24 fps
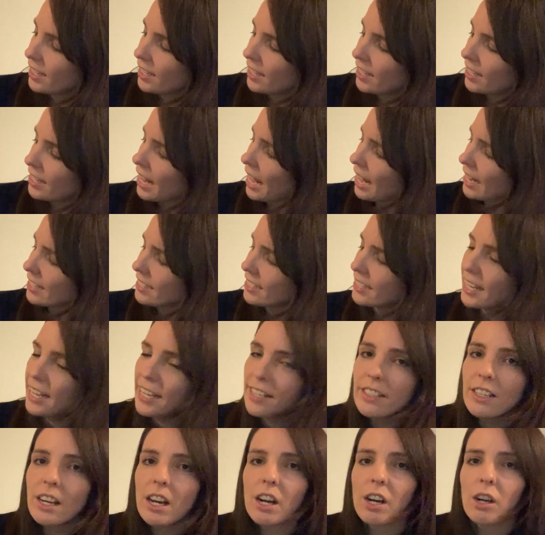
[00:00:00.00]
Nan said,
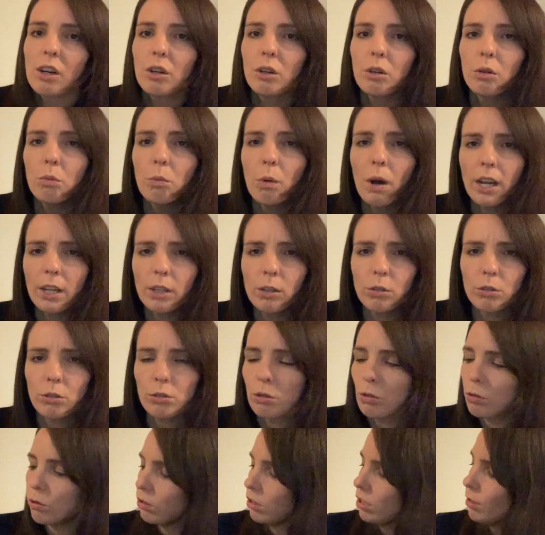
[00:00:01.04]
why not
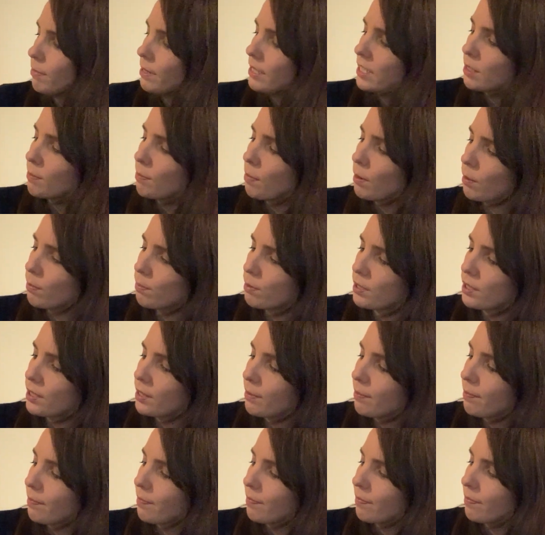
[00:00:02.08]
talk to Mr.
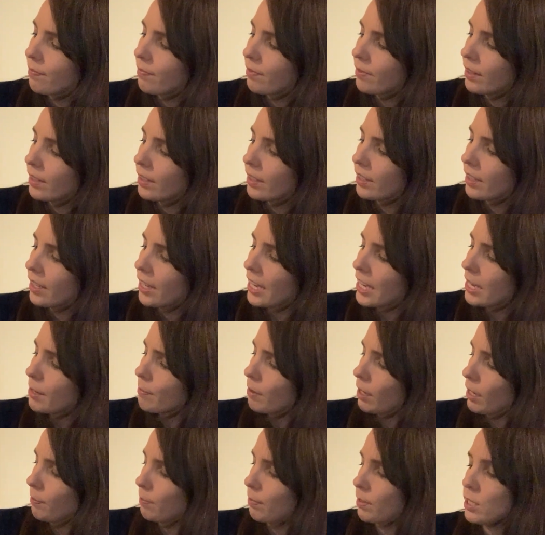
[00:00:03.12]
Bopson? He
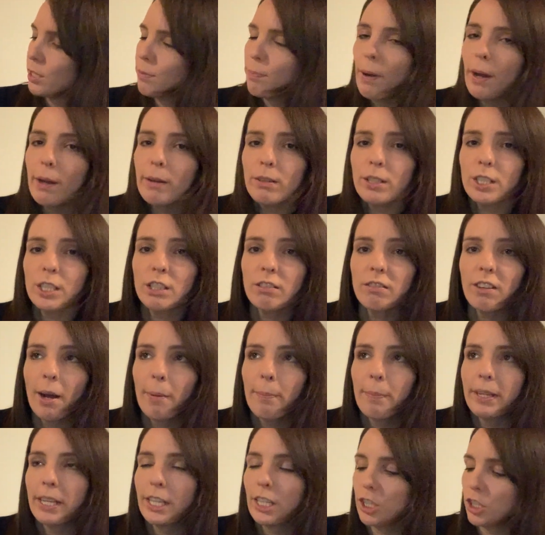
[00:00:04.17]
might put a poster up
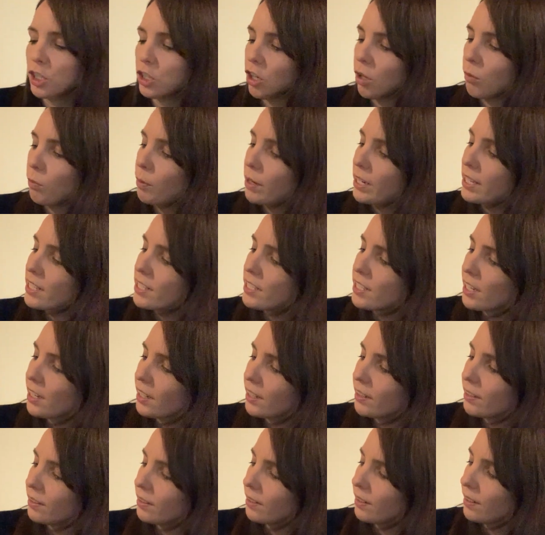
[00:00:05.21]
in his shop
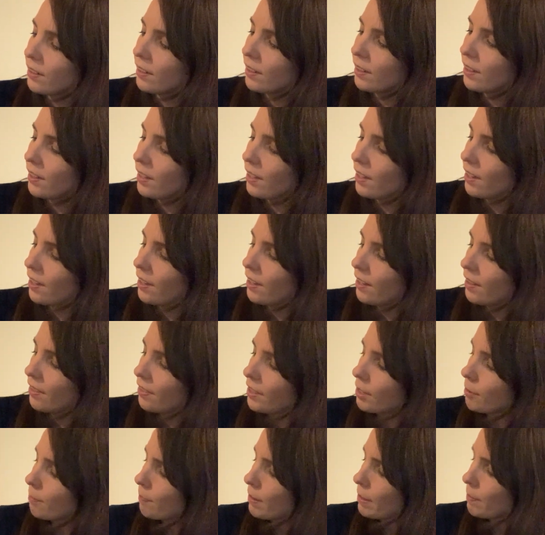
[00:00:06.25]
window.
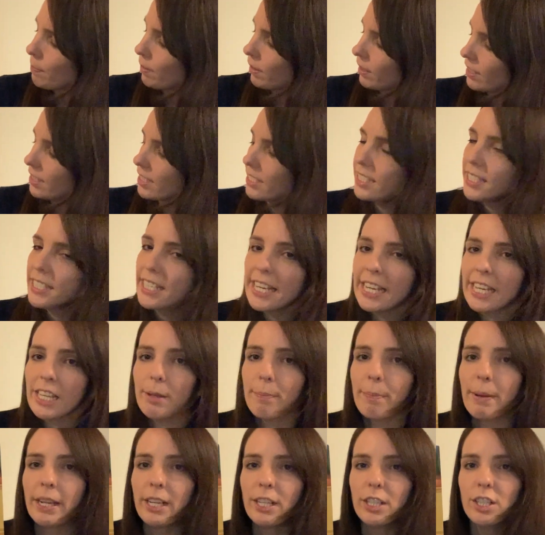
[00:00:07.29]
Then people can see the
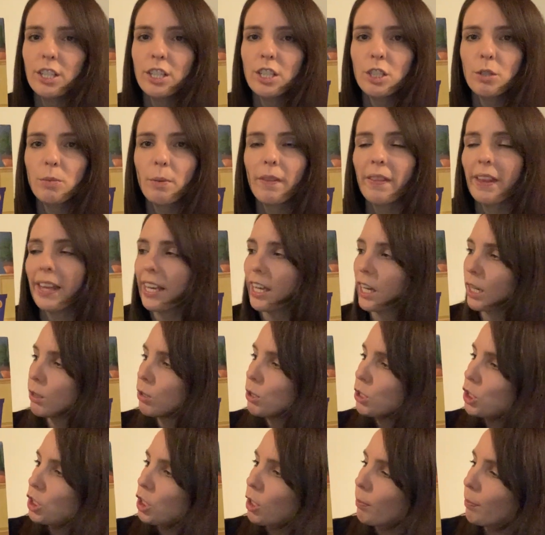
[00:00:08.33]
pictures when they go
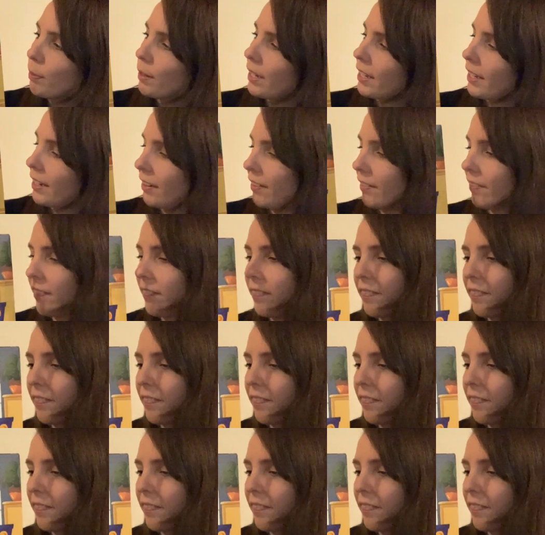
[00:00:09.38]
shopping.